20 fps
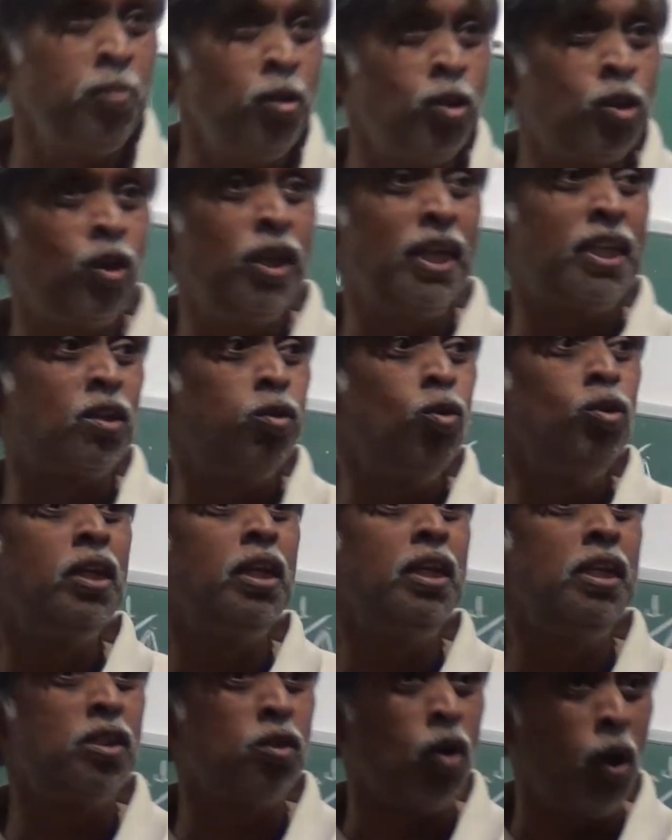mutual
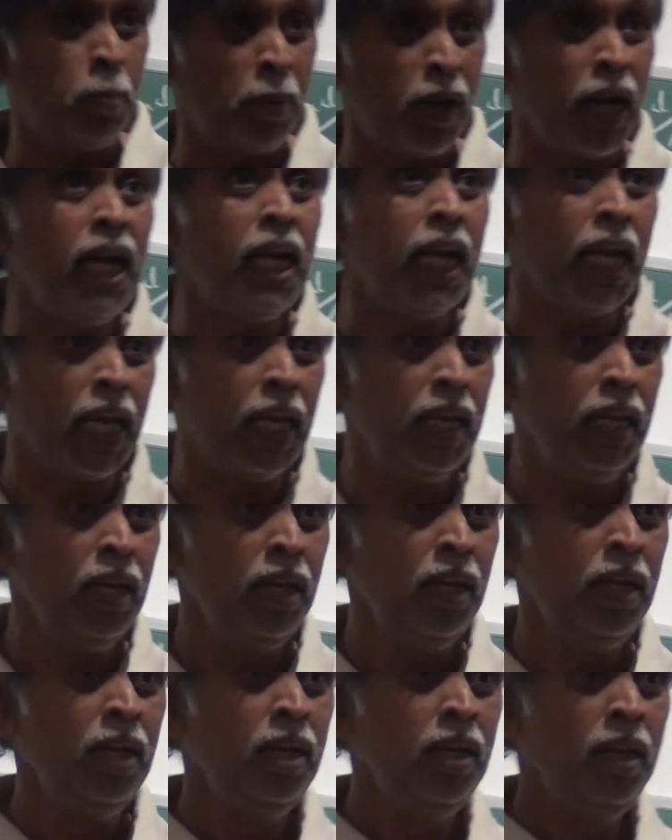exclusion is operating,
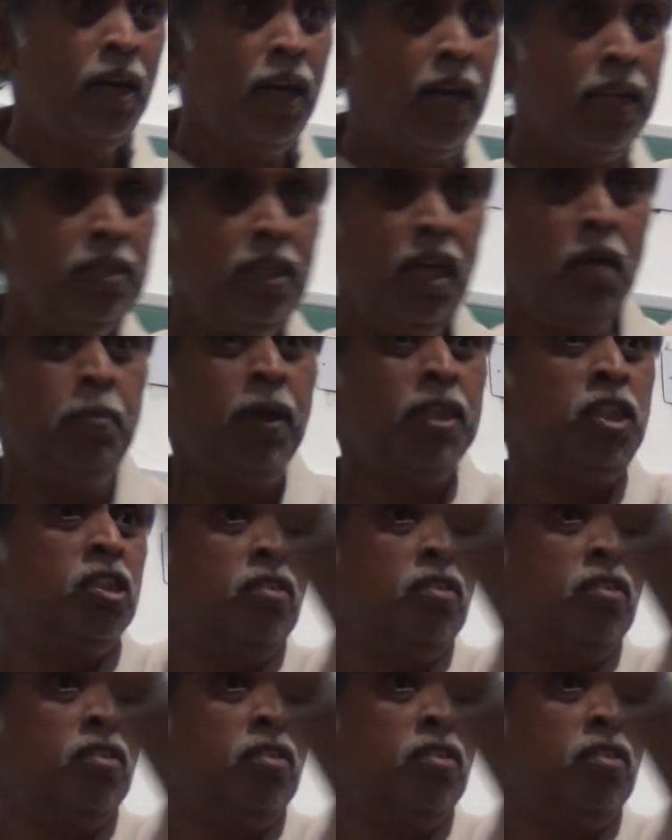I see a bunch